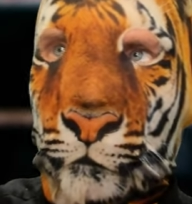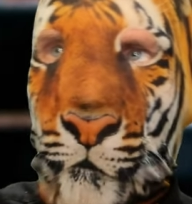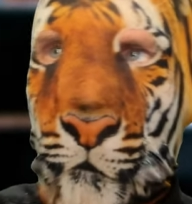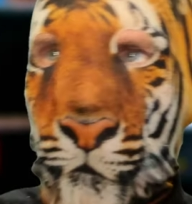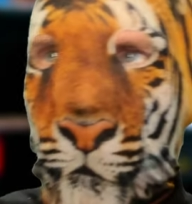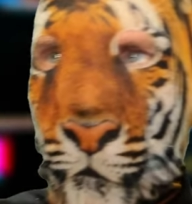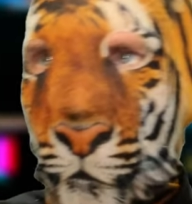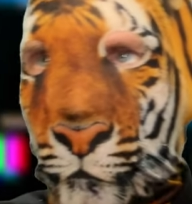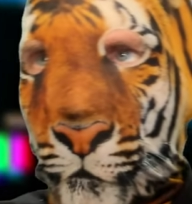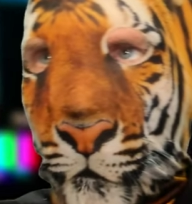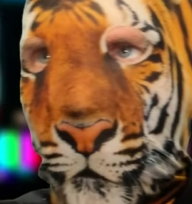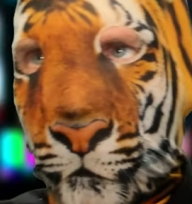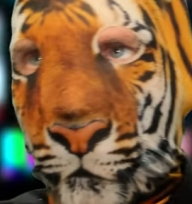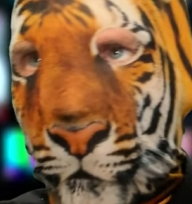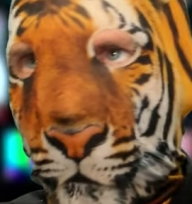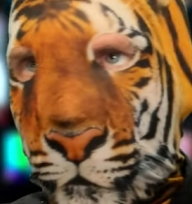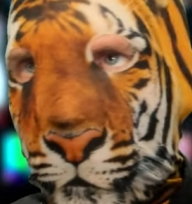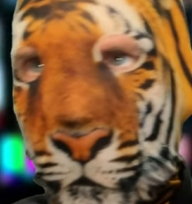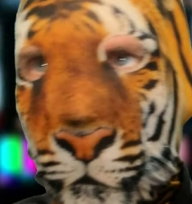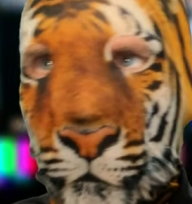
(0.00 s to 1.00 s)
black on black
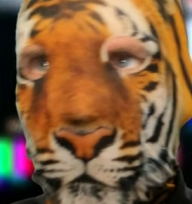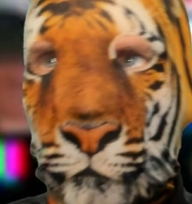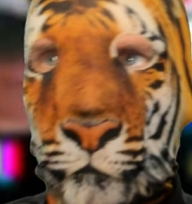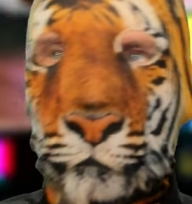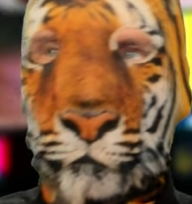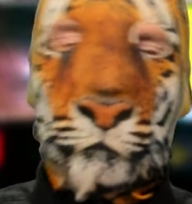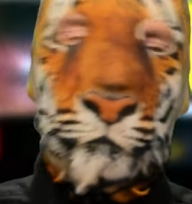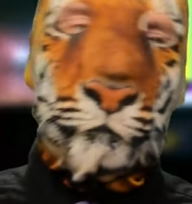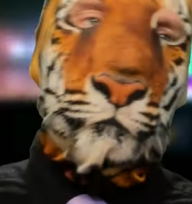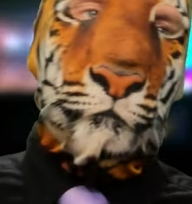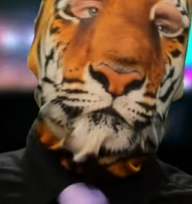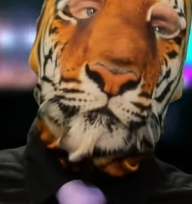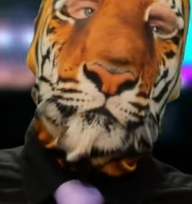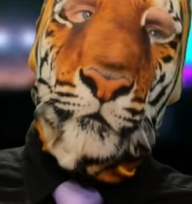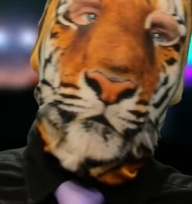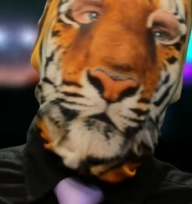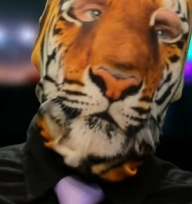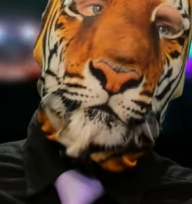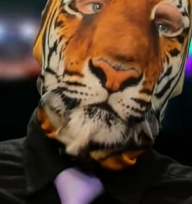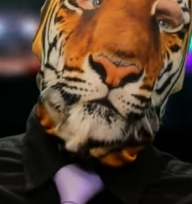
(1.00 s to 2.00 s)
racism.
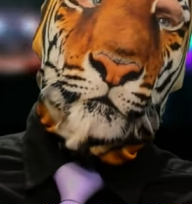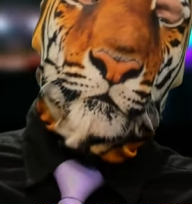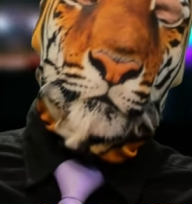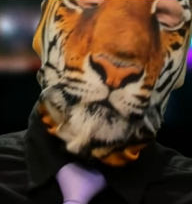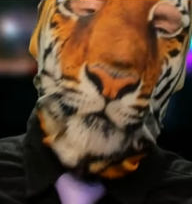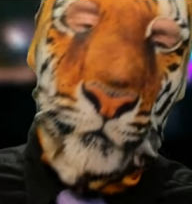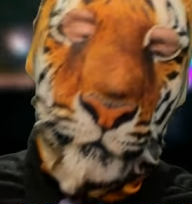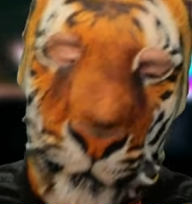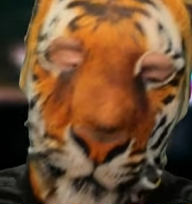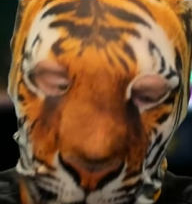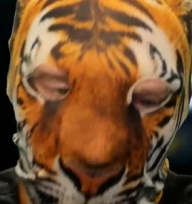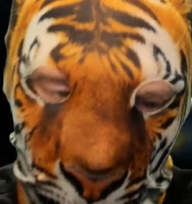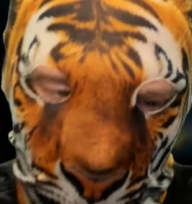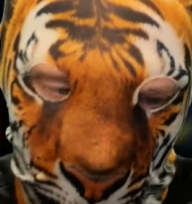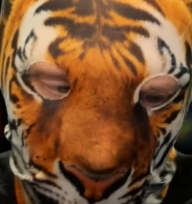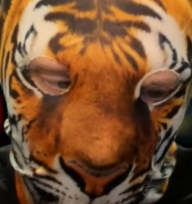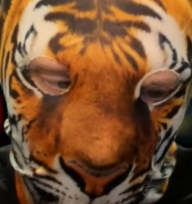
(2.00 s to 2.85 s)
I thought it was just white people that